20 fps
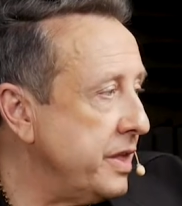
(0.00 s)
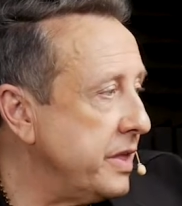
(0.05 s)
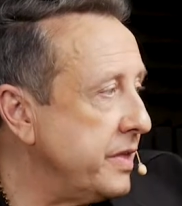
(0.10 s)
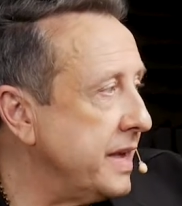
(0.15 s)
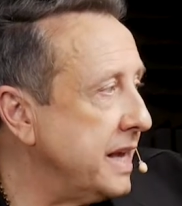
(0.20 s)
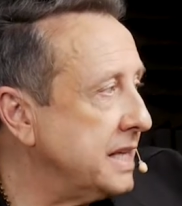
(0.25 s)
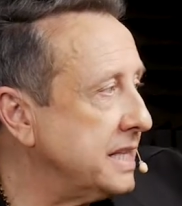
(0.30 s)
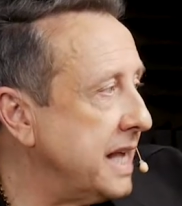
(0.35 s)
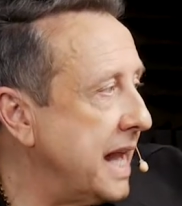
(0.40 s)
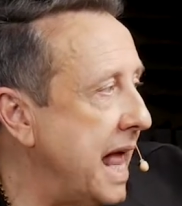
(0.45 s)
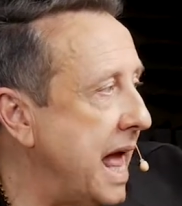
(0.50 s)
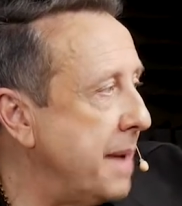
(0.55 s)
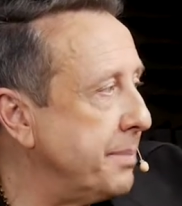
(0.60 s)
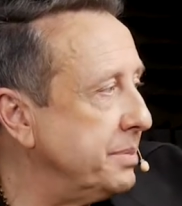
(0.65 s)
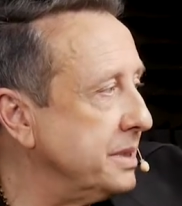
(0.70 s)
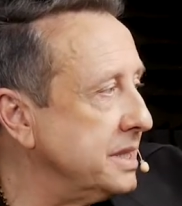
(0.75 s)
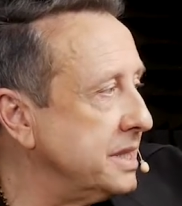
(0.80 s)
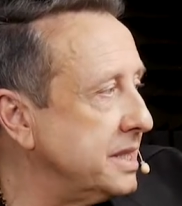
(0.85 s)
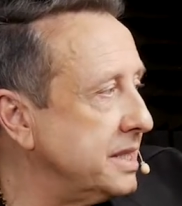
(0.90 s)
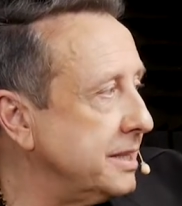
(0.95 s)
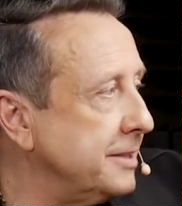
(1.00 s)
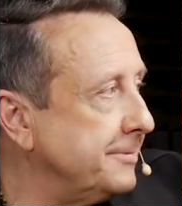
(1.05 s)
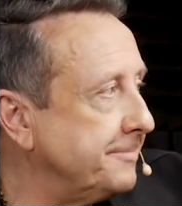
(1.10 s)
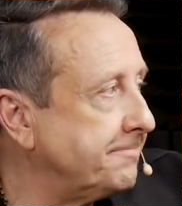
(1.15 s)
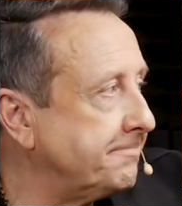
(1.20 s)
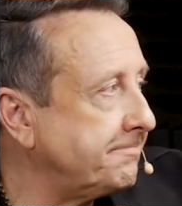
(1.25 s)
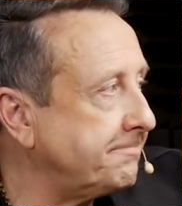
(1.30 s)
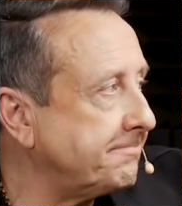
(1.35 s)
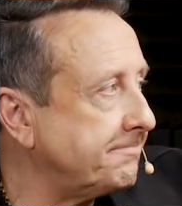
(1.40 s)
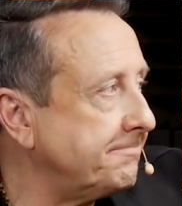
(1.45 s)
the things that happens,
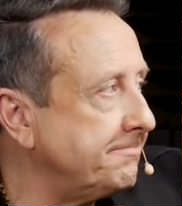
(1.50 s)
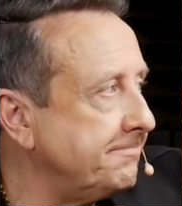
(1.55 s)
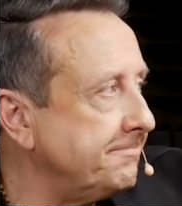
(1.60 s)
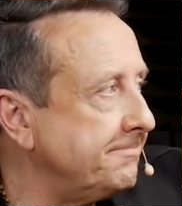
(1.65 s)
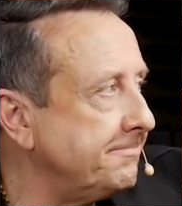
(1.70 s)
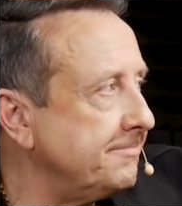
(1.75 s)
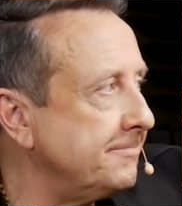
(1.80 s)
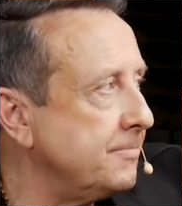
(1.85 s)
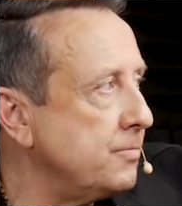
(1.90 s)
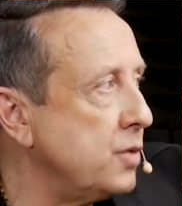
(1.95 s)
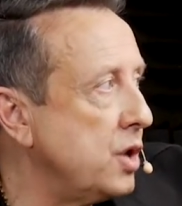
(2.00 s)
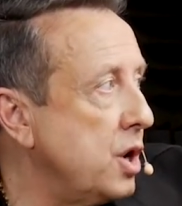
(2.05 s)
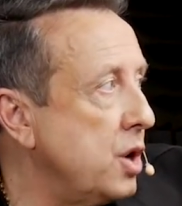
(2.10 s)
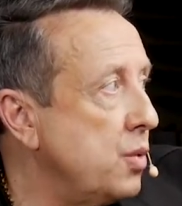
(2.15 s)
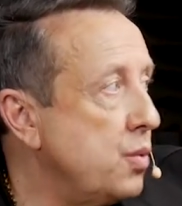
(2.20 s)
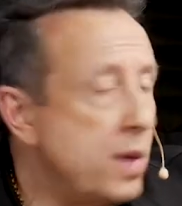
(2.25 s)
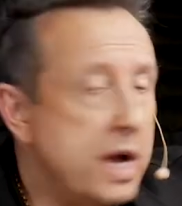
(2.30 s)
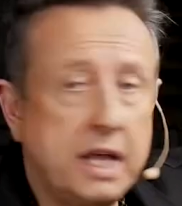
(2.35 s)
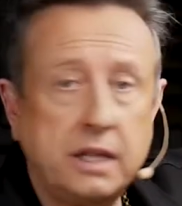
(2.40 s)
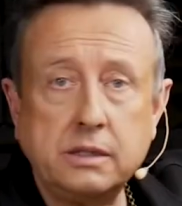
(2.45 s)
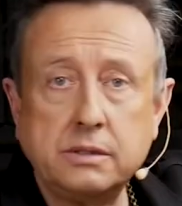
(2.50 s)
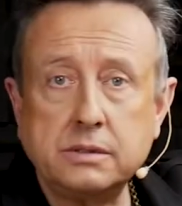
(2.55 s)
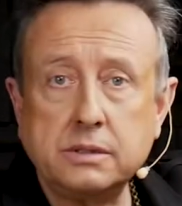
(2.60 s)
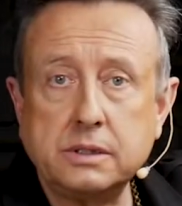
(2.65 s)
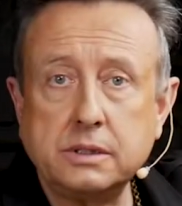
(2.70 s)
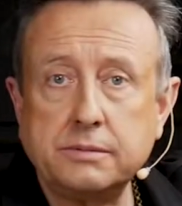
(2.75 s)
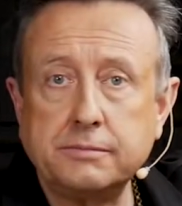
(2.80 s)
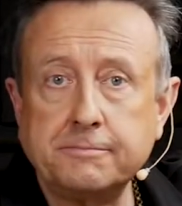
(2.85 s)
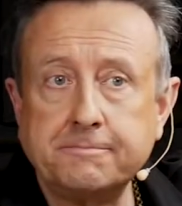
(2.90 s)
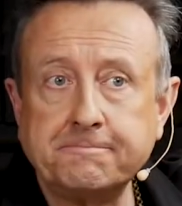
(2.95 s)
well,
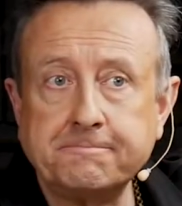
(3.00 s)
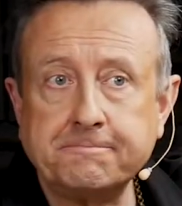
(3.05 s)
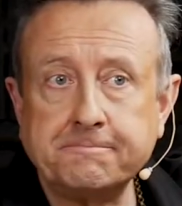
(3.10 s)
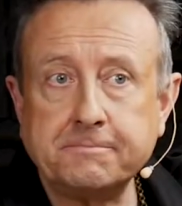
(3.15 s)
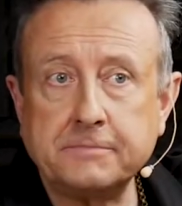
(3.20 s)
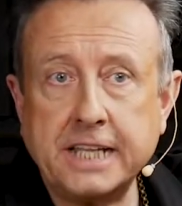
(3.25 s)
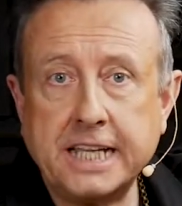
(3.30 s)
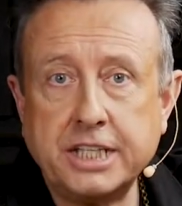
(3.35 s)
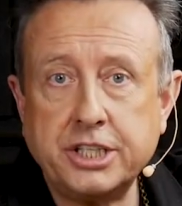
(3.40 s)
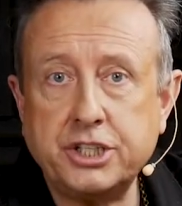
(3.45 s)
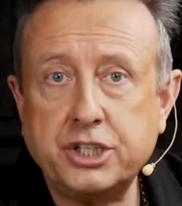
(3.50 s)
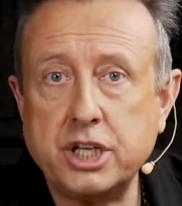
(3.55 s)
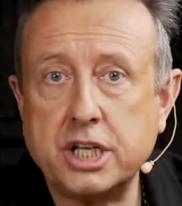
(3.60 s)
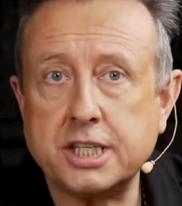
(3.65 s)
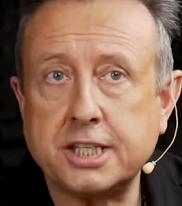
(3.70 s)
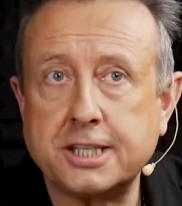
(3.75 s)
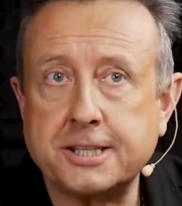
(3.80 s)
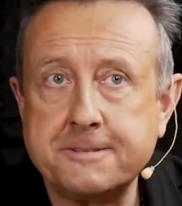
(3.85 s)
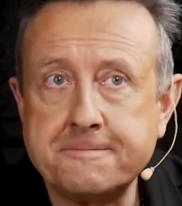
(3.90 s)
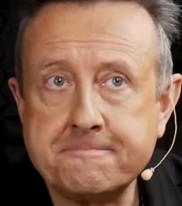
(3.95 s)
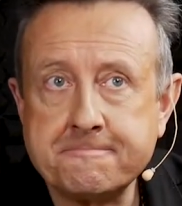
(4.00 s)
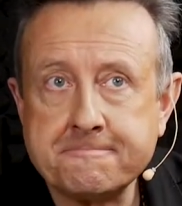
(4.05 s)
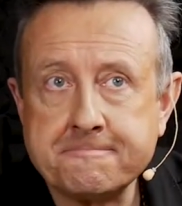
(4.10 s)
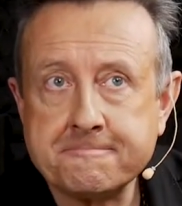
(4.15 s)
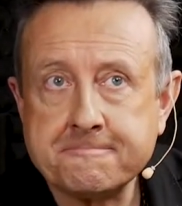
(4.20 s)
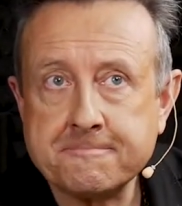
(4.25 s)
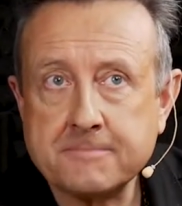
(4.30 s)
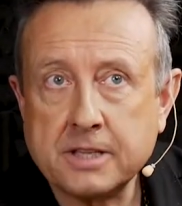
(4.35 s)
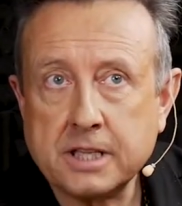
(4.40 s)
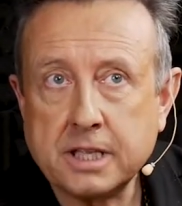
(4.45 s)
let's just
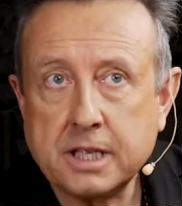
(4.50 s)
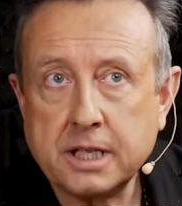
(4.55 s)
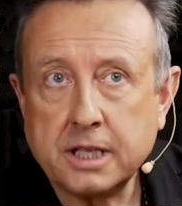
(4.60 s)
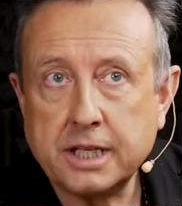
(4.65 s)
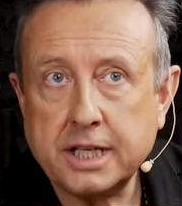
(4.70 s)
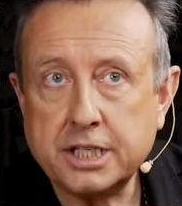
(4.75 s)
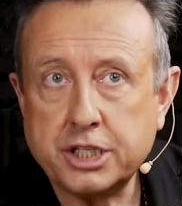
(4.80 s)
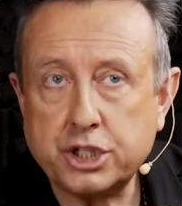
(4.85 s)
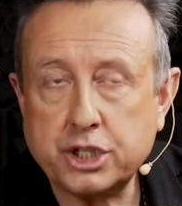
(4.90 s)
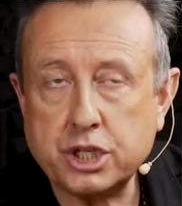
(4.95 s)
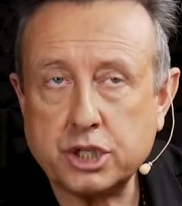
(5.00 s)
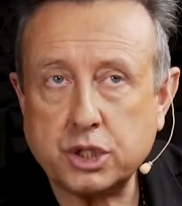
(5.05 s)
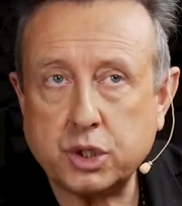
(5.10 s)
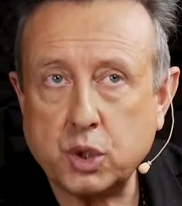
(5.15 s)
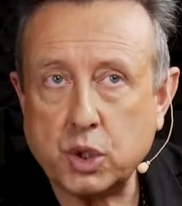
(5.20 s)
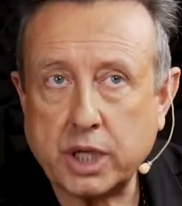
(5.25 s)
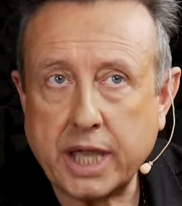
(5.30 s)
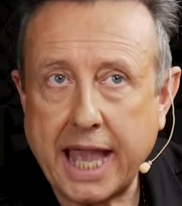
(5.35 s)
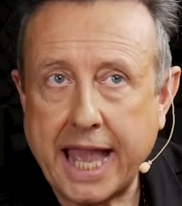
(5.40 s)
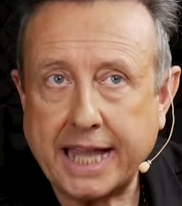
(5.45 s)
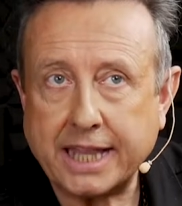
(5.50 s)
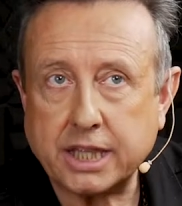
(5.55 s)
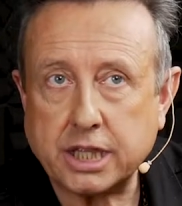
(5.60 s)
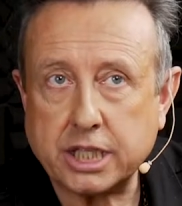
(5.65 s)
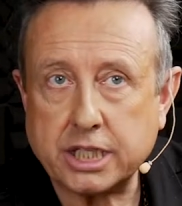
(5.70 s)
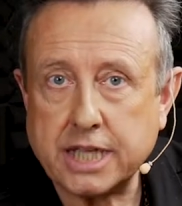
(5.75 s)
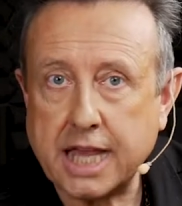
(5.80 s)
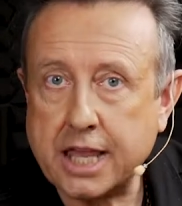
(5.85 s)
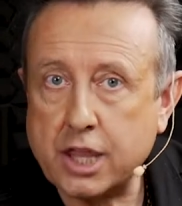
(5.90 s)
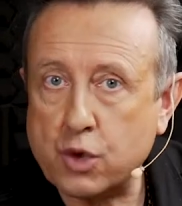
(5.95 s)
look at,
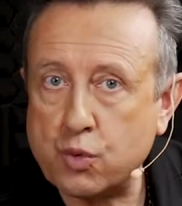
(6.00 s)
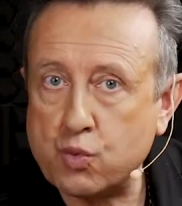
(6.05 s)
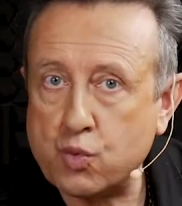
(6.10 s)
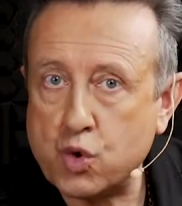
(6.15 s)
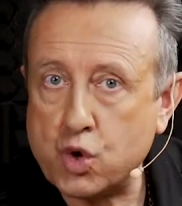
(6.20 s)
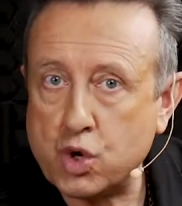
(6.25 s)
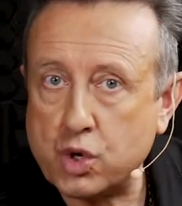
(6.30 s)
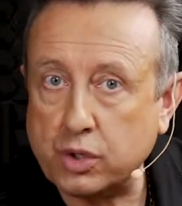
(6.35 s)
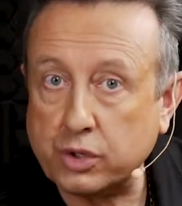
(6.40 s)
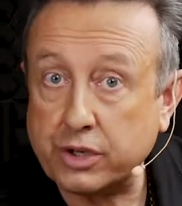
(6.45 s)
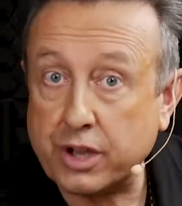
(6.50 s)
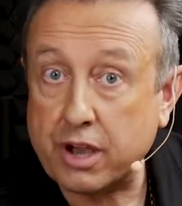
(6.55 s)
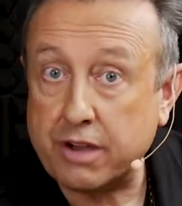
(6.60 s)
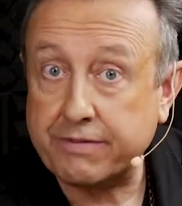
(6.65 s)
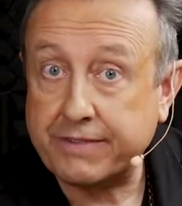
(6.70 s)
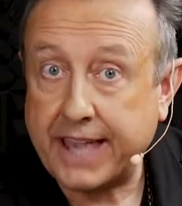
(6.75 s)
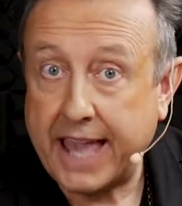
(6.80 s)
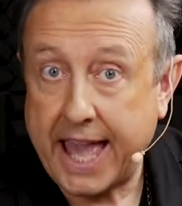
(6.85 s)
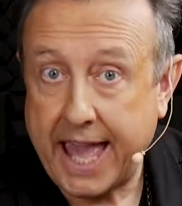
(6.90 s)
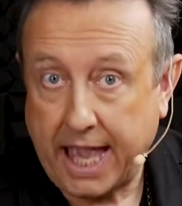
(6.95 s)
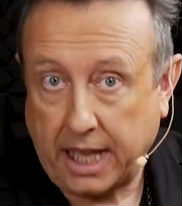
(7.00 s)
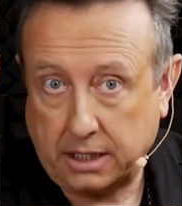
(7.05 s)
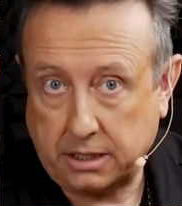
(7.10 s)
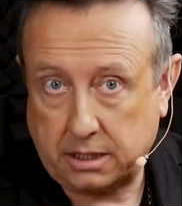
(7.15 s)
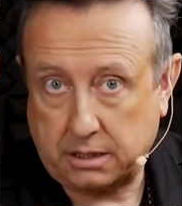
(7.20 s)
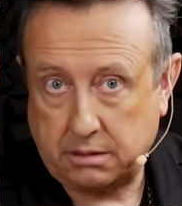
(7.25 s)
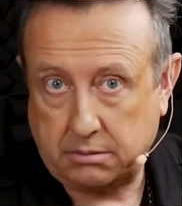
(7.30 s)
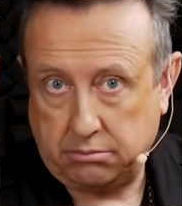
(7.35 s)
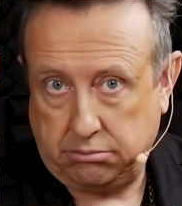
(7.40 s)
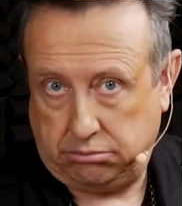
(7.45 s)
say, the world of
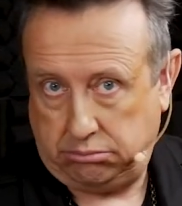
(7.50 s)
cakes.